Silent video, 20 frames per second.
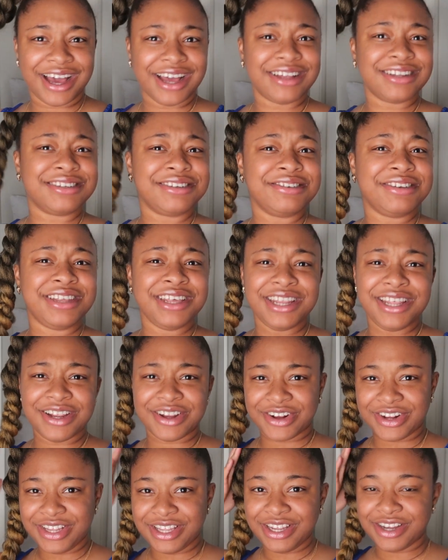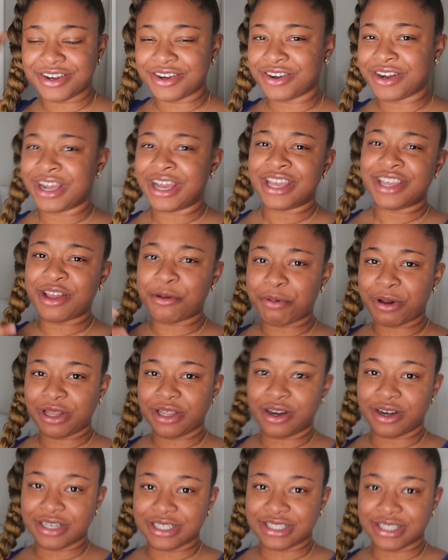I did it earlier. Y'all
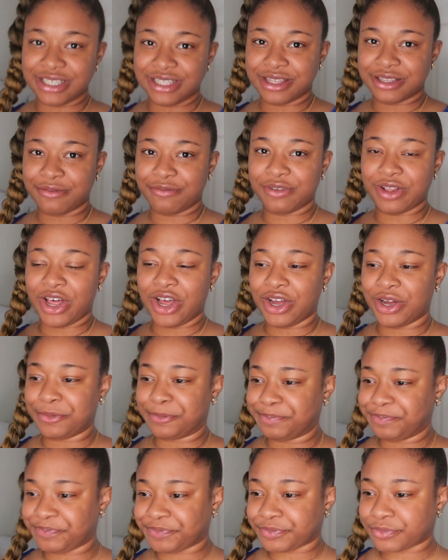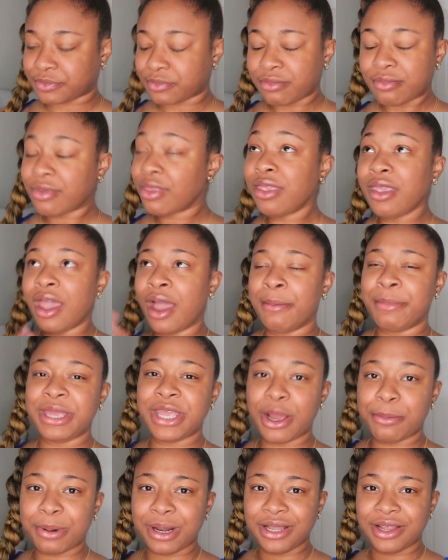probably already seen the vlog. I
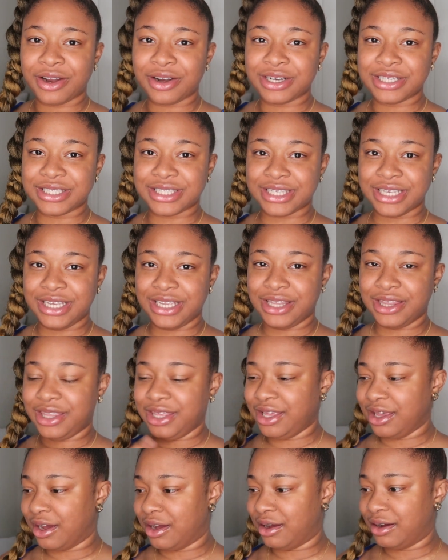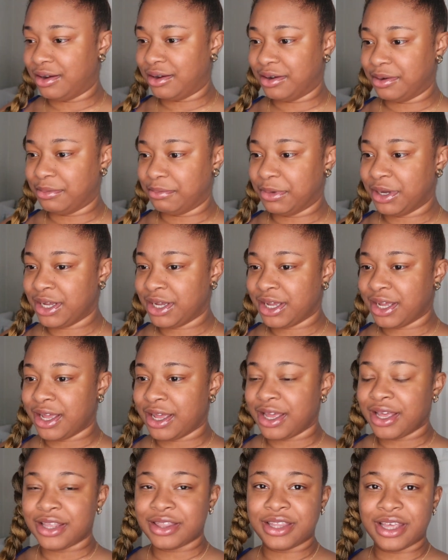mean, y'all probably already seen
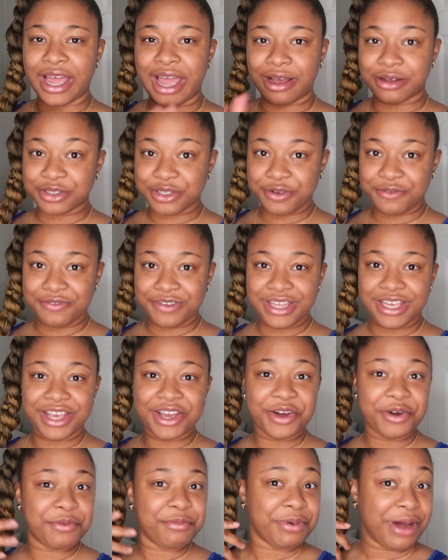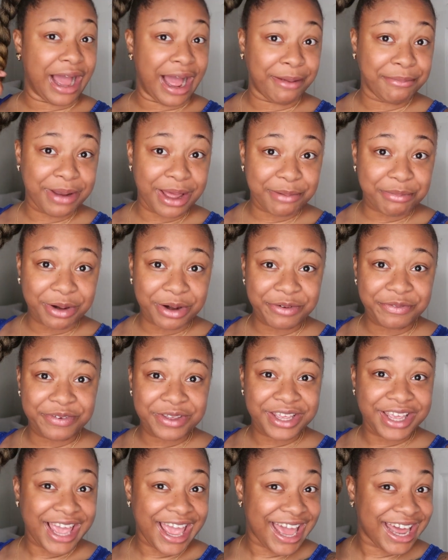the how-to video, but I'm not
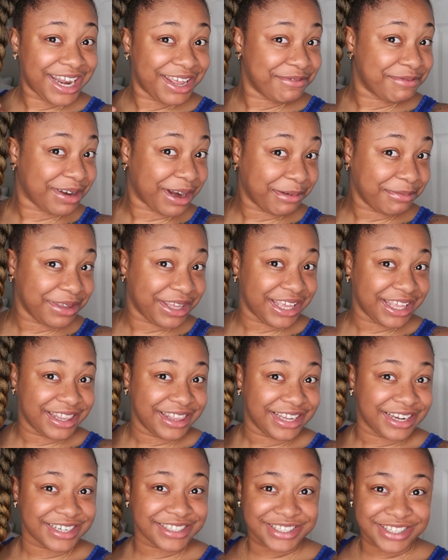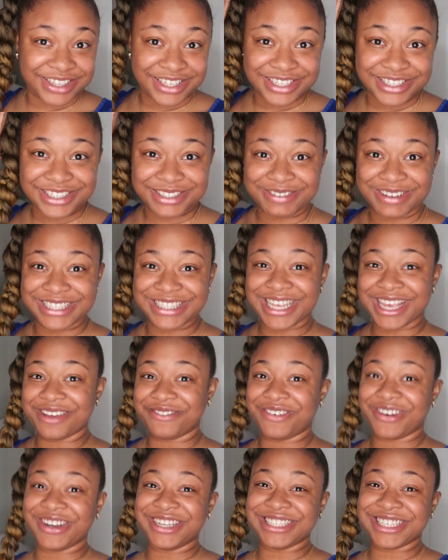perfect at it, but I'm getting there. So this is my
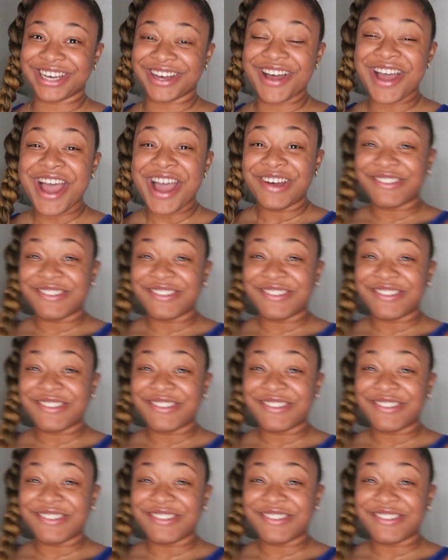second ponytail.